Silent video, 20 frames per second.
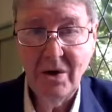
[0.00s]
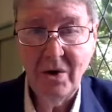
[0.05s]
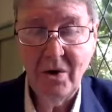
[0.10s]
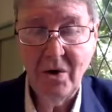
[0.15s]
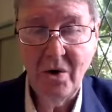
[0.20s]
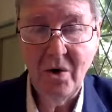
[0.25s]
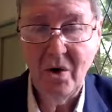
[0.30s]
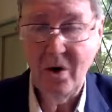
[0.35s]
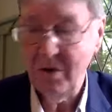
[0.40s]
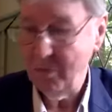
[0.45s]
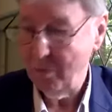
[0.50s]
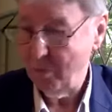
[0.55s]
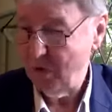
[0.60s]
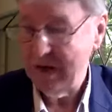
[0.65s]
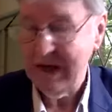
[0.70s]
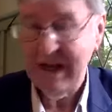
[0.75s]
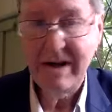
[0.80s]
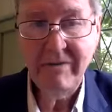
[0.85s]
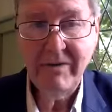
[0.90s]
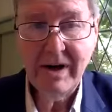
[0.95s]
or
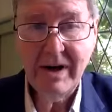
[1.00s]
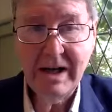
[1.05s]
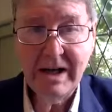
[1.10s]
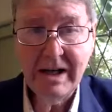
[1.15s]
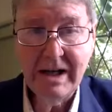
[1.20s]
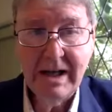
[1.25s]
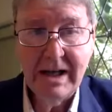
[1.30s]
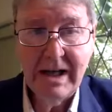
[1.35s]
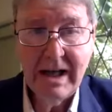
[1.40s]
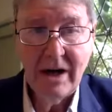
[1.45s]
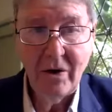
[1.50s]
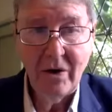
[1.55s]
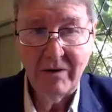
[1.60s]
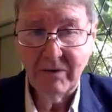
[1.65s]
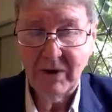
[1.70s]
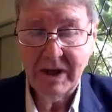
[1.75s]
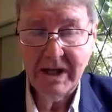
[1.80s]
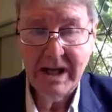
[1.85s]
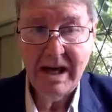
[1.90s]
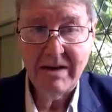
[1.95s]
whatever, or I've
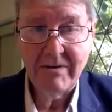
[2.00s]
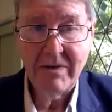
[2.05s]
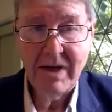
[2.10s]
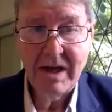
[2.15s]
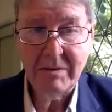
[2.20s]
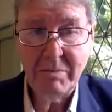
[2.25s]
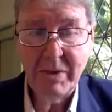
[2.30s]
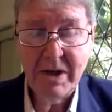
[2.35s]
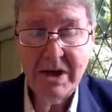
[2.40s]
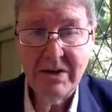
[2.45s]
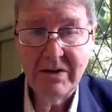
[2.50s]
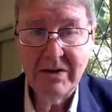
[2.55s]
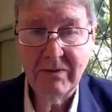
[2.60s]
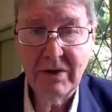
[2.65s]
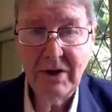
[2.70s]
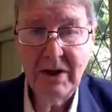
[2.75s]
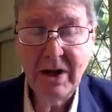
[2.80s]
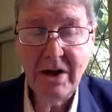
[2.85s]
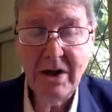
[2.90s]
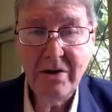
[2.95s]
got to have that piece of
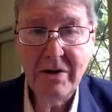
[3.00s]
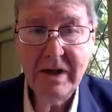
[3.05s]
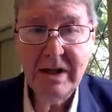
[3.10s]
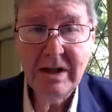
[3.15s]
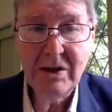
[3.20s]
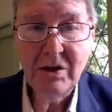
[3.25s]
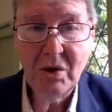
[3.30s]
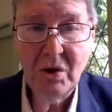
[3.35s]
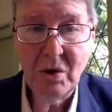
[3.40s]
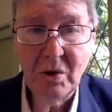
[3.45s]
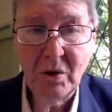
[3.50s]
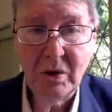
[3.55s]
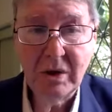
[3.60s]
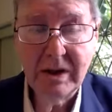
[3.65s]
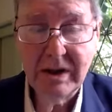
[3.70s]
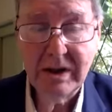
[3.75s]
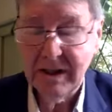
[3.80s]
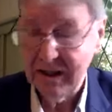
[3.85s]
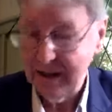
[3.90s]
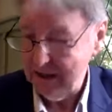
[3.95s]
clothing to look
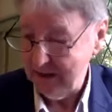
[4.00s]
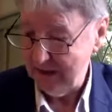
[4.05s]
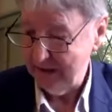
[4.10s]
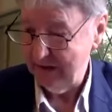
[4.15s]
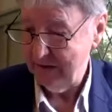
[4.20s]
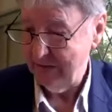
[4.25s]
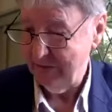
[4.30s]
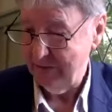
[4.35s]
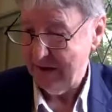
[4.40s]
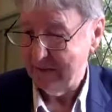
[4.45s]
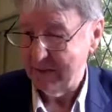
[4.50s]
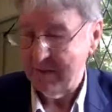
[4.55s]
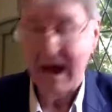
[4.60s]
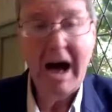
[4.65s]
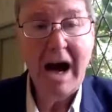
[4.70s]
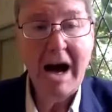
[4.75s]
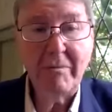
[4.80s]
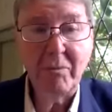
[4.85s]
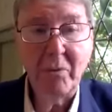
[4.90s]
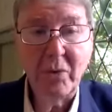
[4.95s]
as if I'm
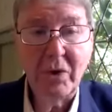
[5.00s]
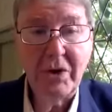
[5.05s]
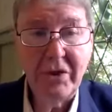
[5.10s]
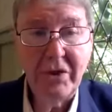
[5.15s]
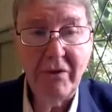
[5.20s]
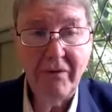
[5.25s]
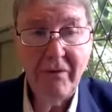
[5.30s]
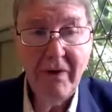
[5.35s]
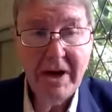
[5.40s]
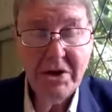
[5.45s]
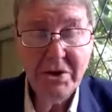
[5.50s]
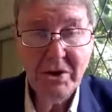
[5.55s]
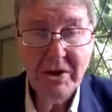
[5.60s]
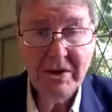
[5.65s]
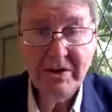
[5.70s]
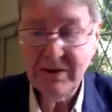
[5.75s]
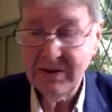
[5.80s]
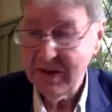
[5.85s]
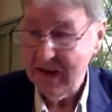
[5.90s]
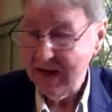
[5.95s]
up with the
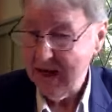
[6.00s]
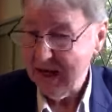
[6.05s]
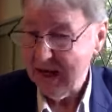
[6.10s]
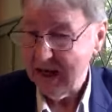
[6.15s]
fashions.